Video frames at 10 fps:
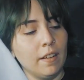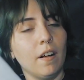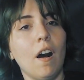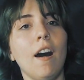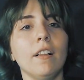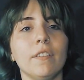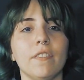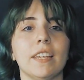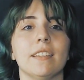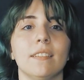All of
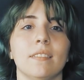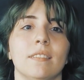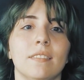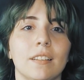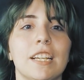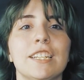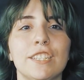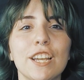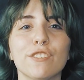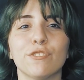this is
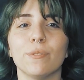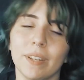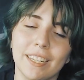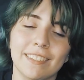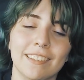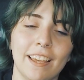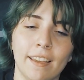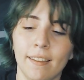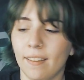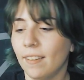just for me to say
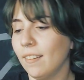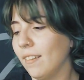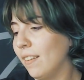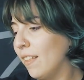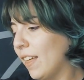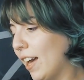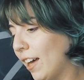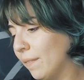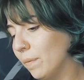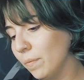
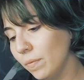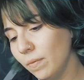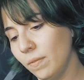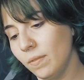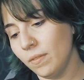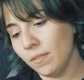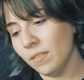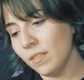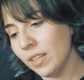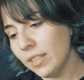that
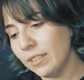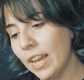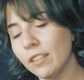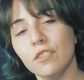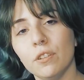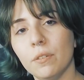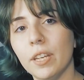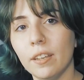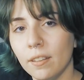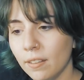
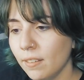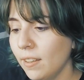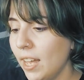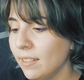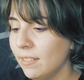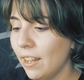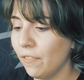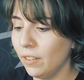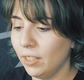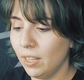tattooing has
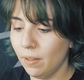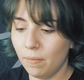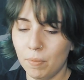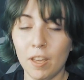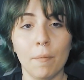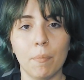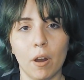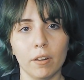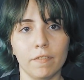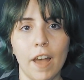definitely become
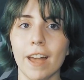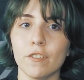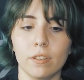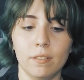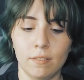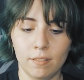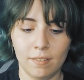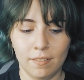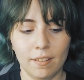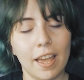part of fashion,
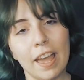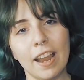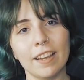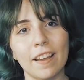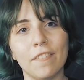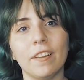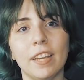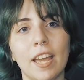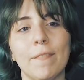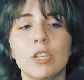and I definitely
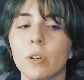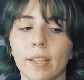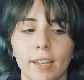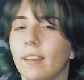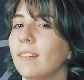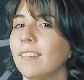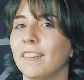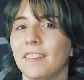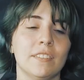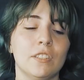am enjoying
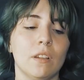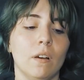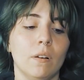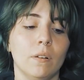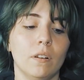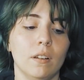it. So